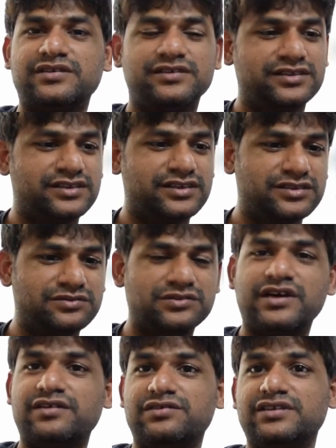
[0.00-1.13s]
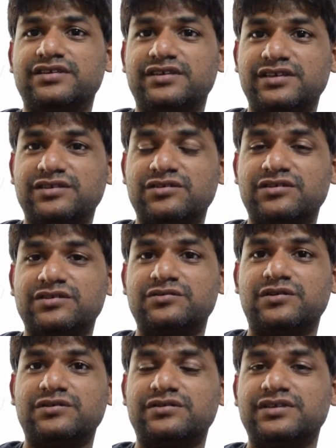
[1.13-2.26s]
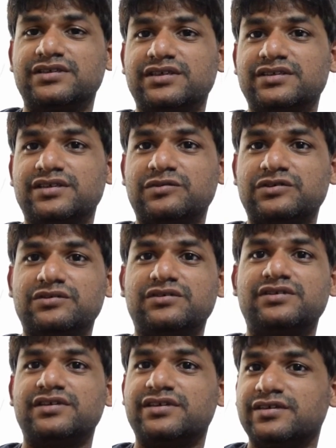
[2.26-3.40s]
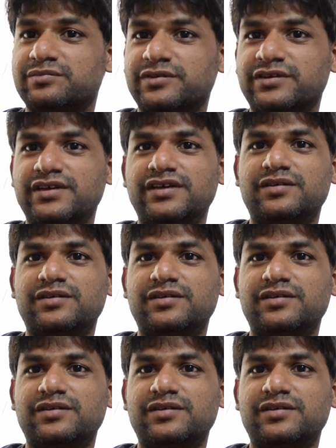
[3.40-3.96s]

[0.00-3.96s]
and in case if you have any screenshots you want to discuss about your setup,